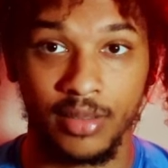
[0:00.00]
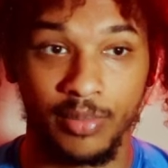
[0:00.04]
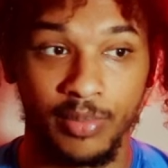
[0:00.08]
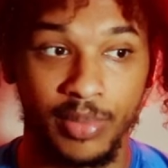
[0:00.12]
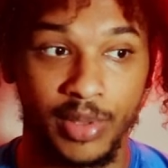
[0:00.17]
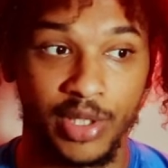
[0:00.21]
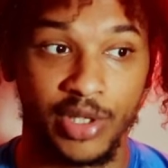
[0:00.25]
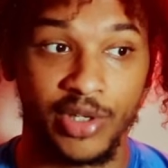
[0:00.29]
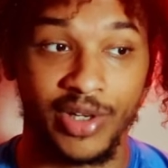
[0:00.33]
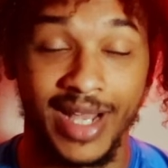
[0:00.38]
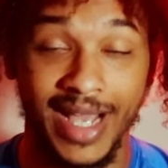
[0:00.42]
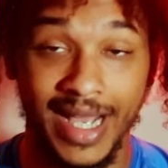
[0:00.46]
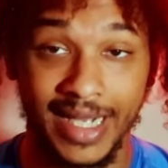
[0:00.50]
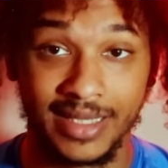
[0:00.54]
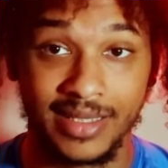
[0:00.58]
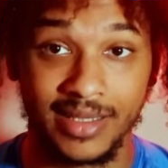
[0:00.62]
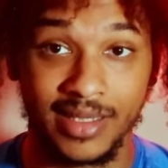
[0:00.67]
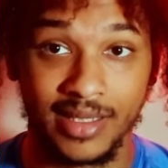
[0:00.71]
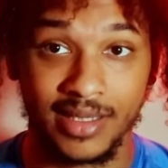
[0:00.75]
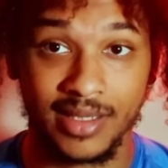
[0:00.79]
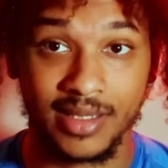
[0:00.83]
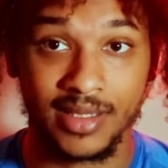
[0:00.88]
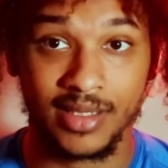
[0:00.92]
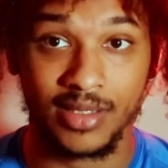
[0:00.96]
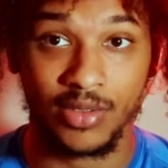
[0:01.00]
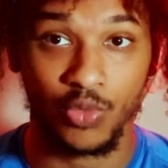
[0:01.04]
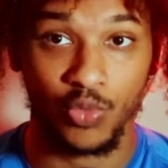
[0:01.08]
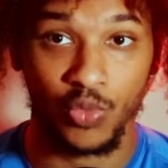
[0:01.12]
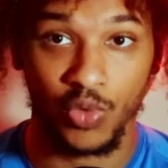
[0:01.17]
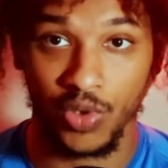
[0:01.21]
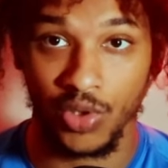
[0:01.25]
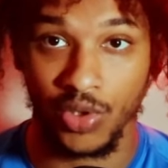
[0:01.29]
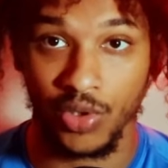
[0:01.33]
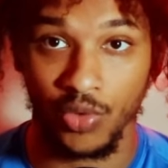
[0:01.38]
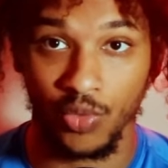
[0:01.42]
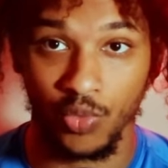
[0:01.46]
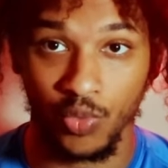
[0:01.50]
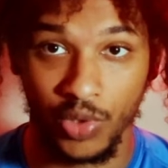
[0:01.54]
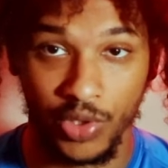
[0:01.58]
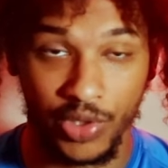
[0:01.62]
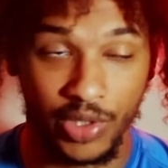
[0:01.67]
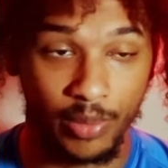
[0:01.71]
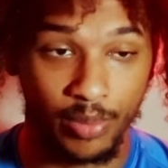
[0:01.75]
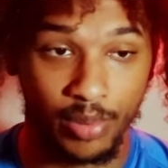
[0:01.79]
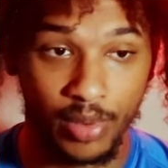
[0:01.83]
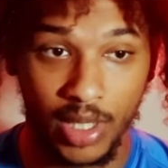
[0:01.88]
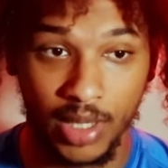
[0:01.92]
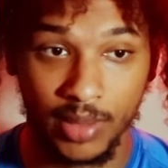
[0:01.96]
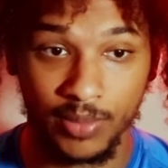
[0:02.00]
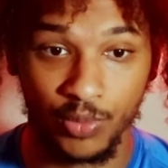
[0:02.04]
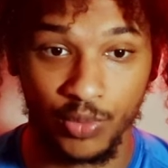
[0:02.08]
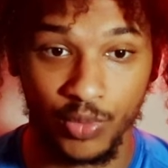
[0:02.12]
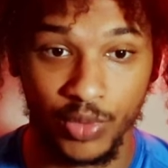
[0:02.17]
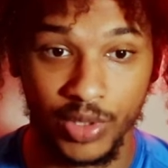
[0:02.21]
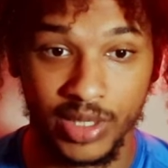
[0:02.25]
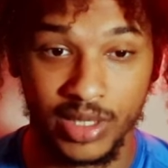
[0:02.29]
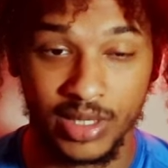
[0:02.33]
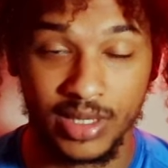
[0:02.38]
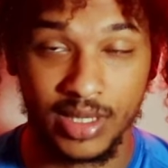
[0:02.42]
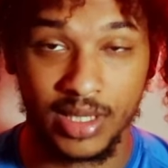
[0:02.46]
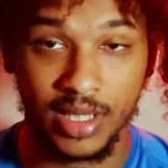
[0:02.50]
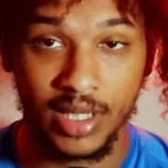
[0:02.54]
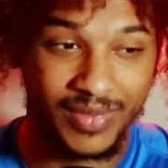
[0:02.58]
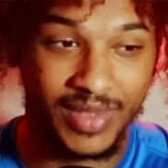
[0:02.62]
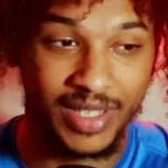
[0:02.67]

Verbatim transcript: but her exits were where the problem was.